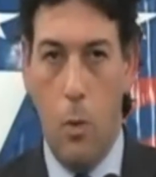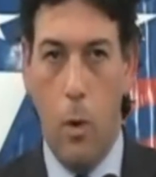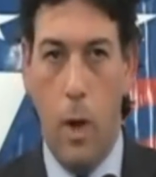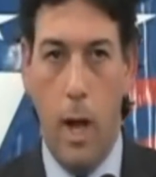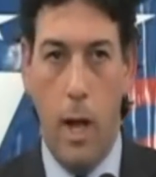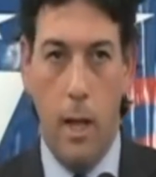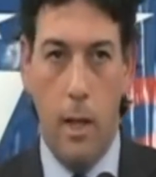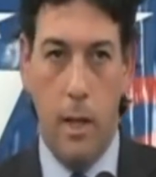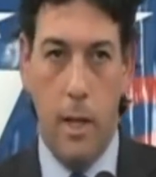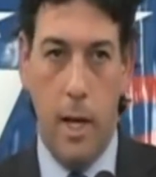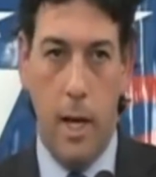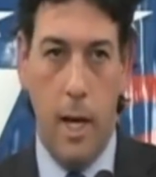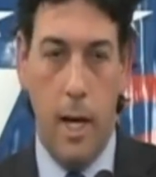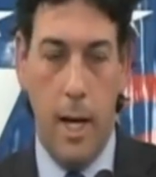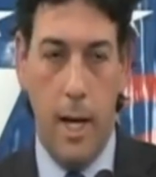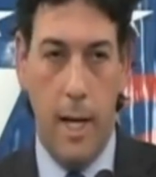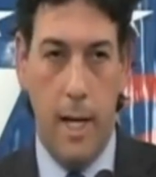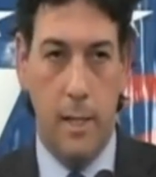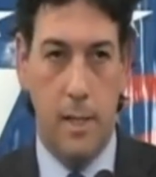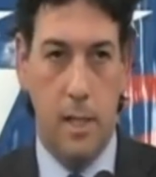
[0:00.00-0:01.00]
Well,
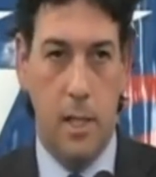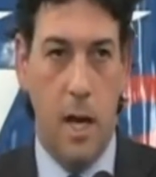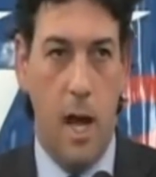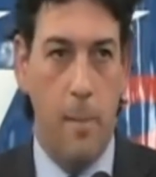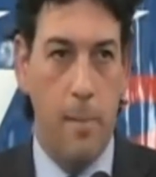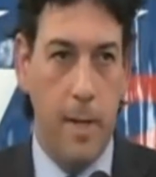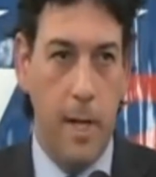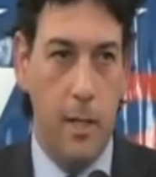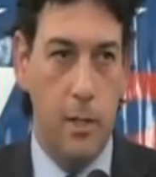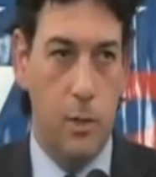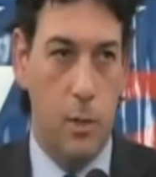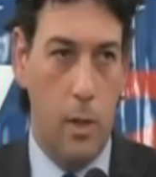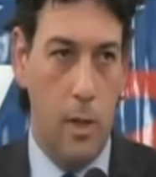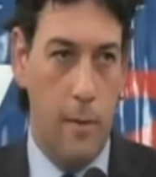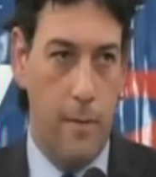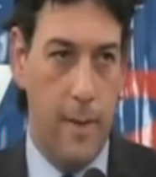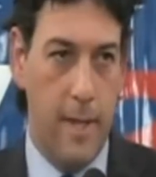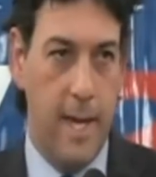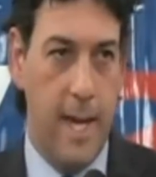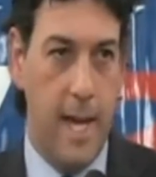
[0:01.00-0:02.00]
uh, it's a complicated
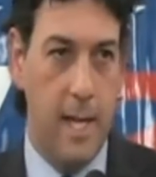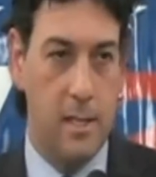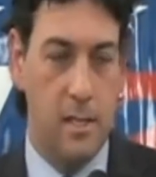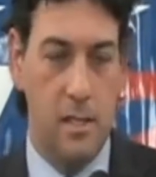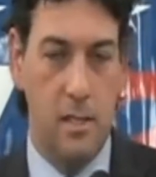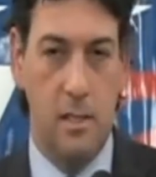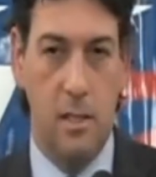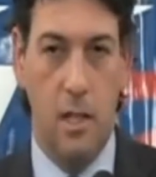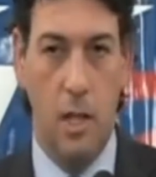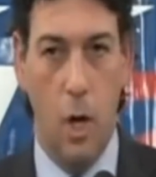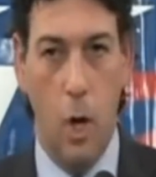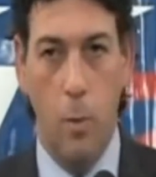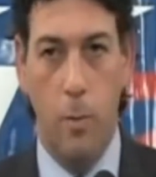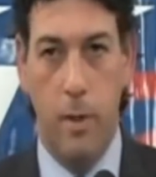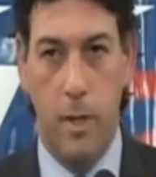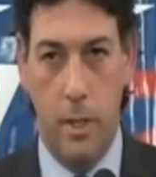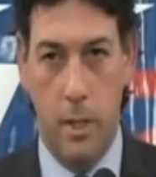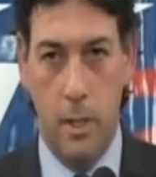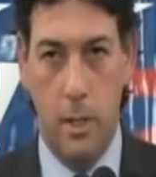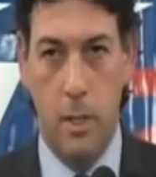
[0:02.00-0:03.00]
story. If the case is still
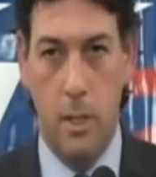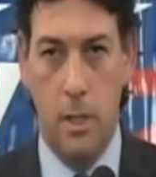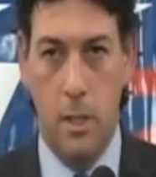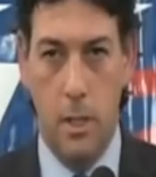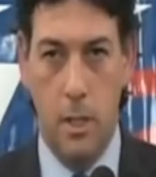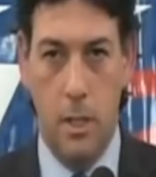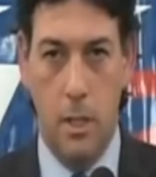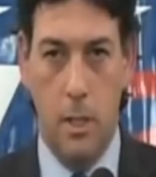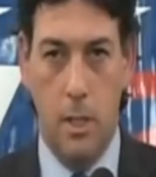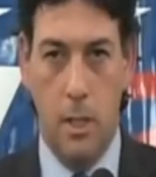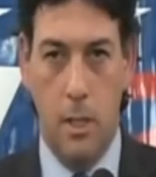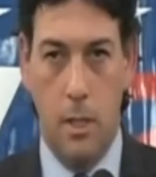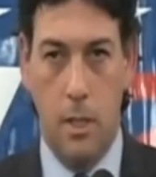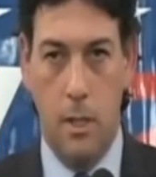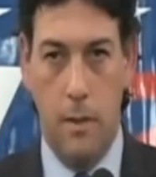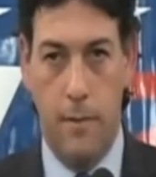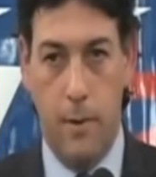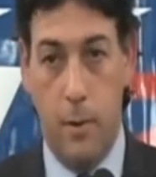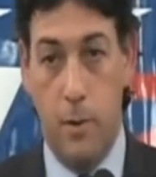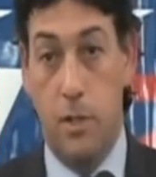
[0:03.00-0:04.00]
open,
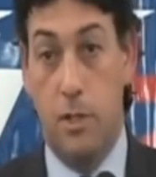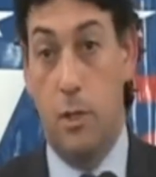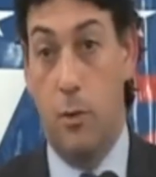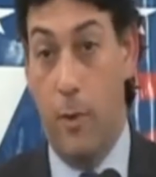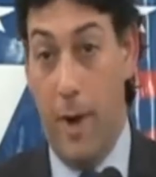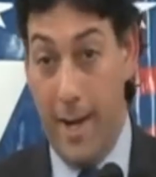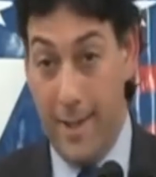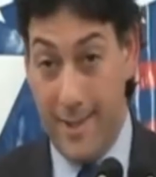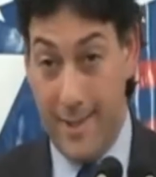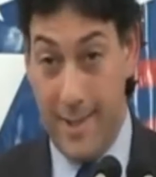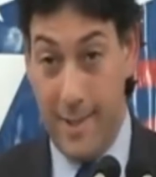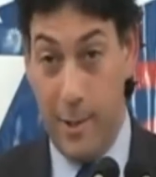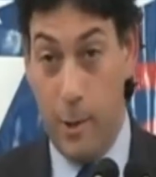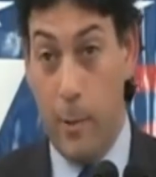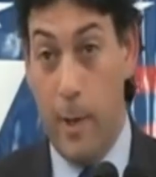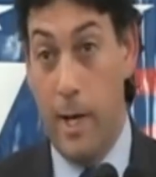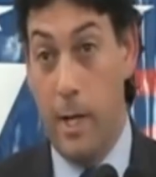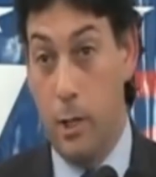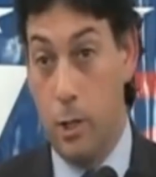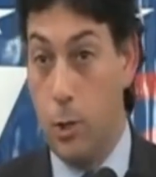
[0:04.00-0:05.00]
if they were just arrested and they're
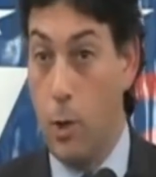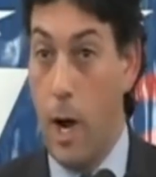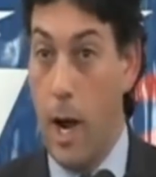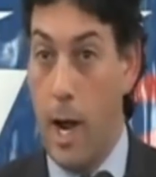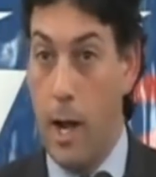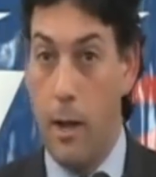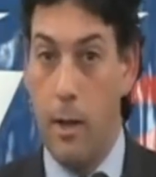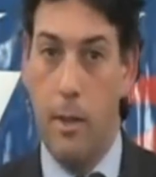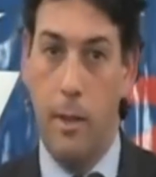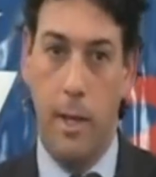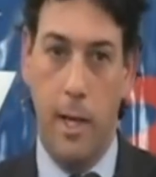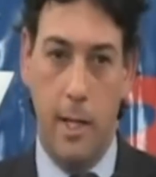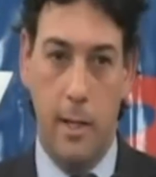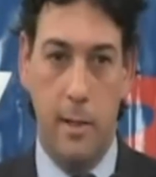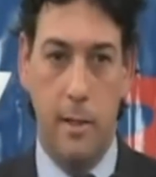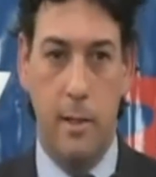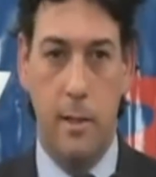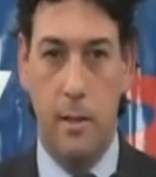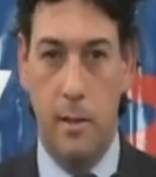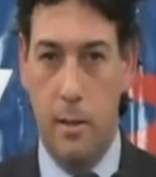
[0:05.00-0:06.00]
waiting trial,
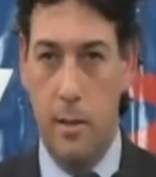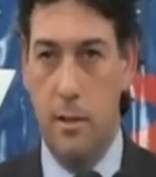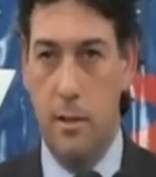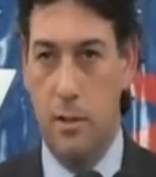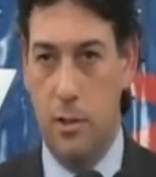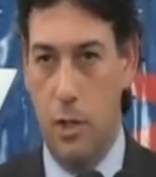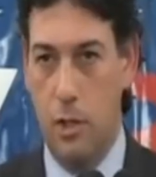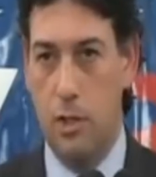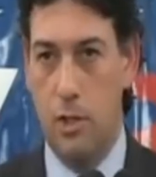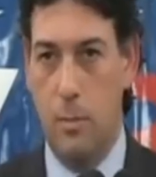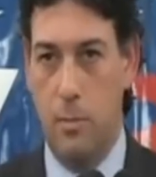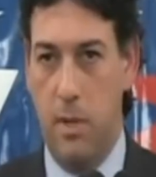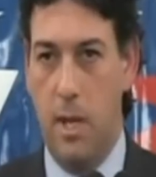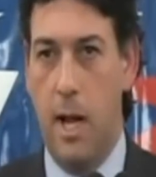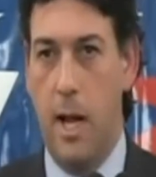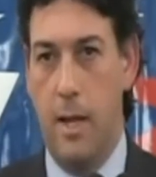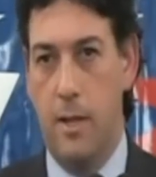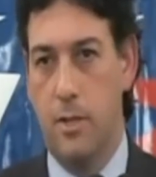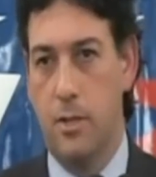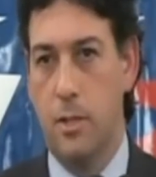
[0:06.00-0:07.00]
then the, decision
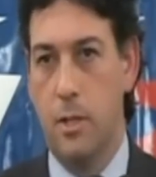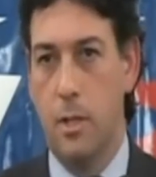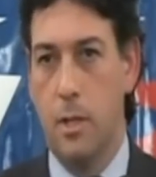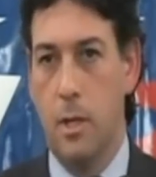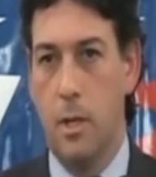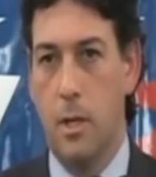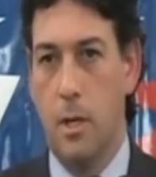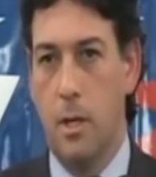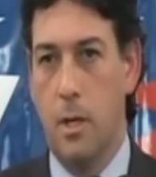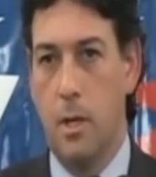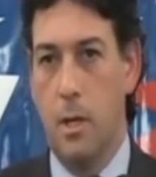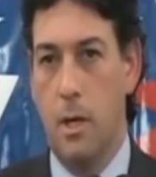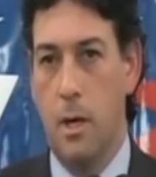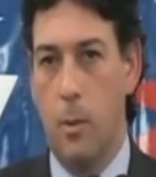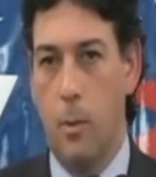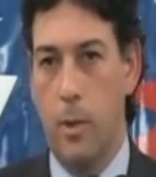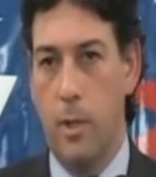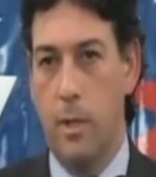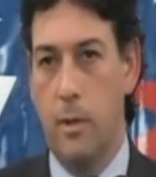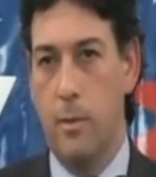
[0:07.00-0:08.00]
applies
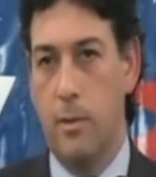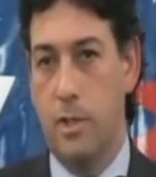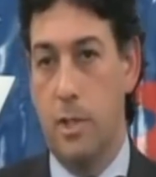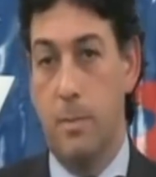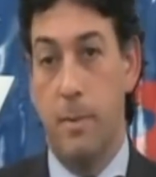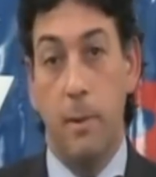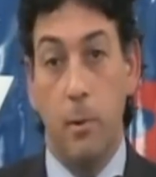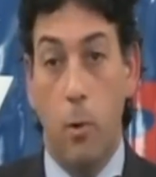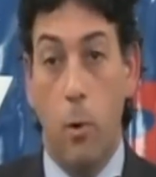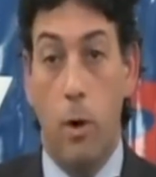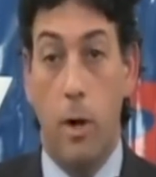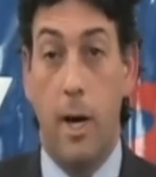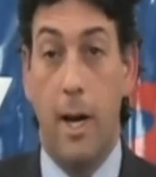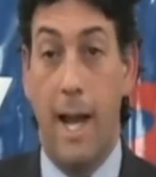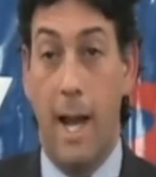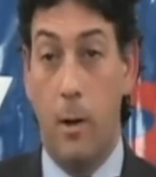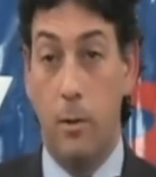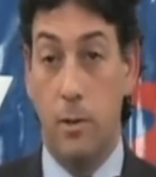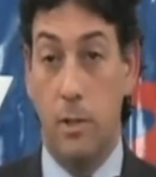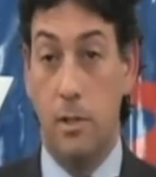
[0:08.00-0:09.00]
uh, when the Supreme Court
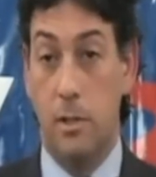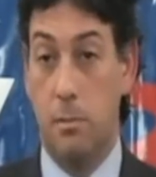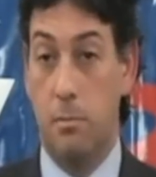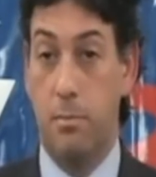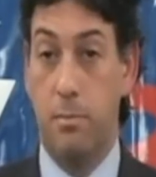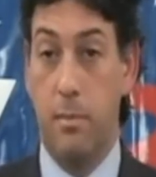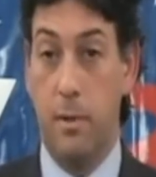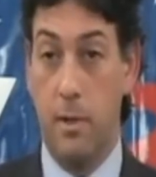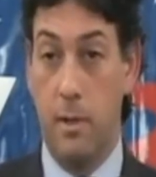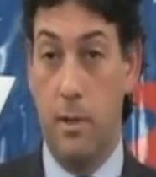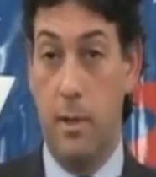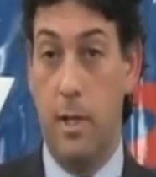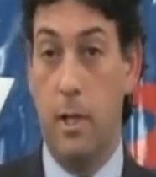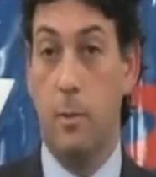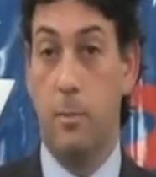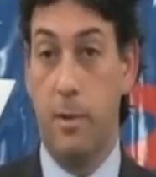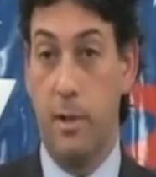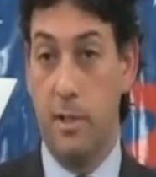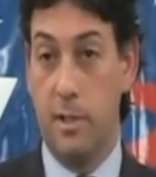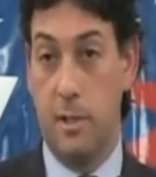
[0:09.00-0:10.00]
announces a, a
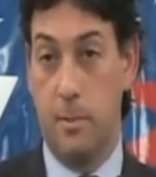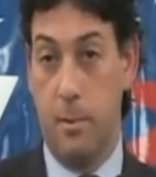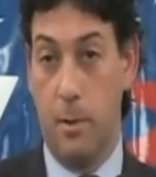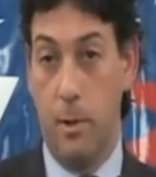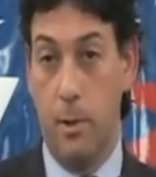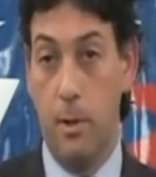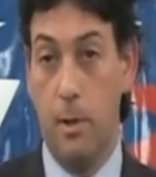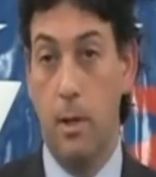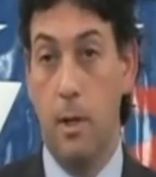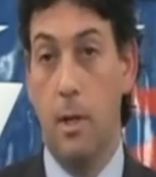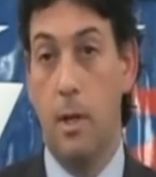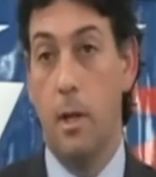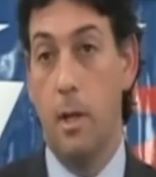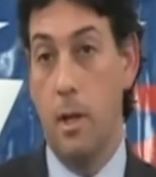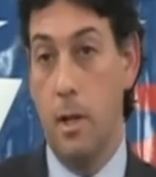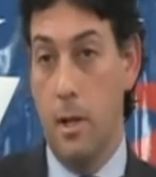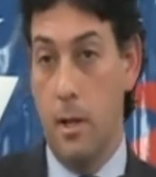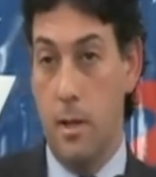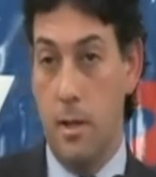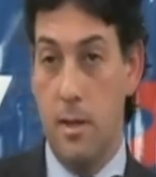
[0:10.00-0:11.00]
legal principle,
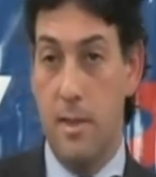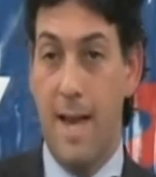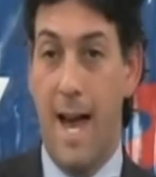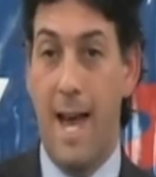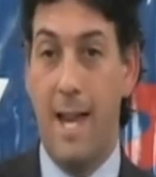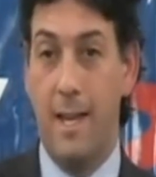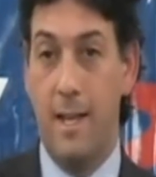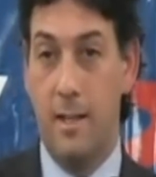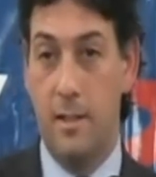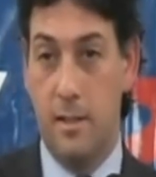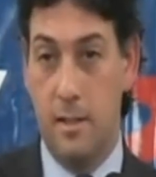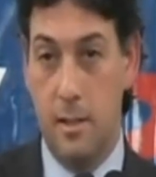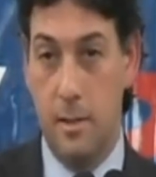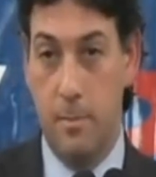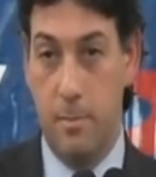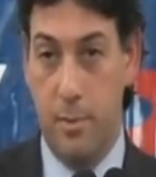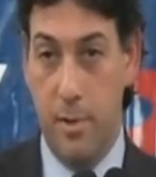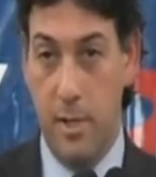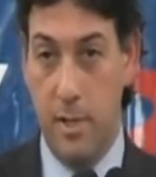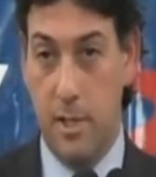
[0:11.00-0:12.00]
that is the
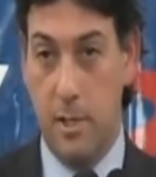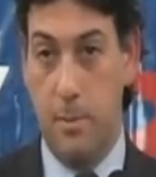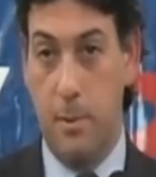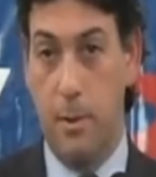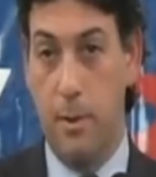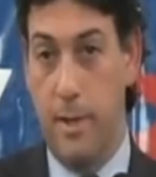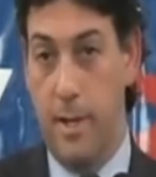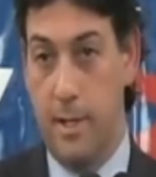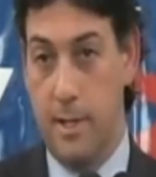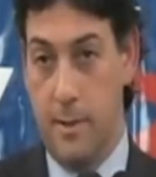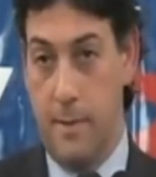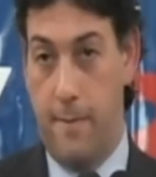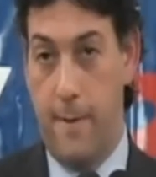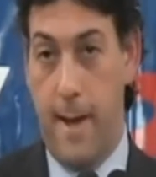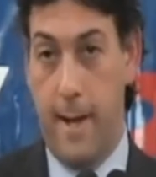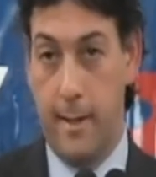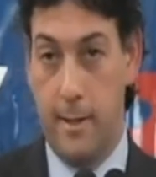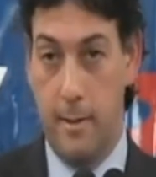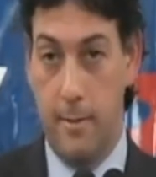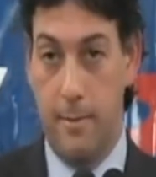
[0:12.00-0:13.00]
principle that is
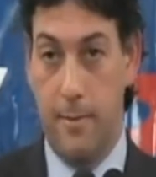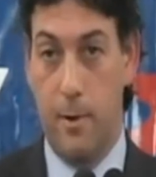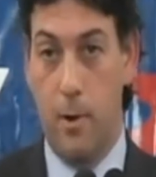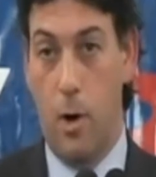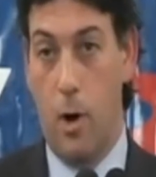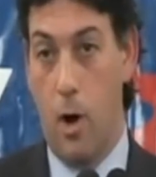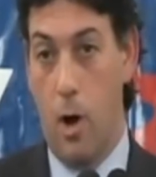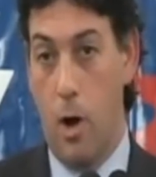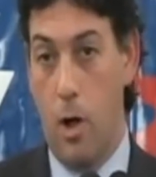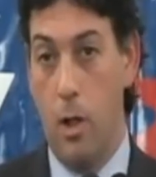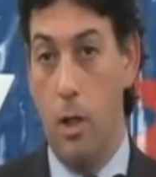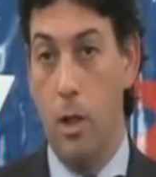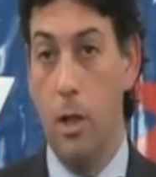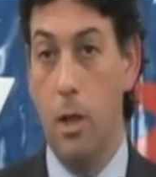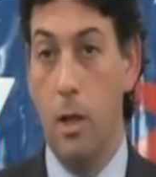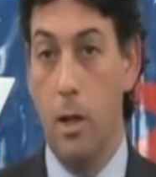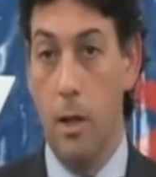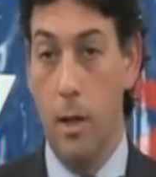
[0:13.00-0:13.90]
effective for all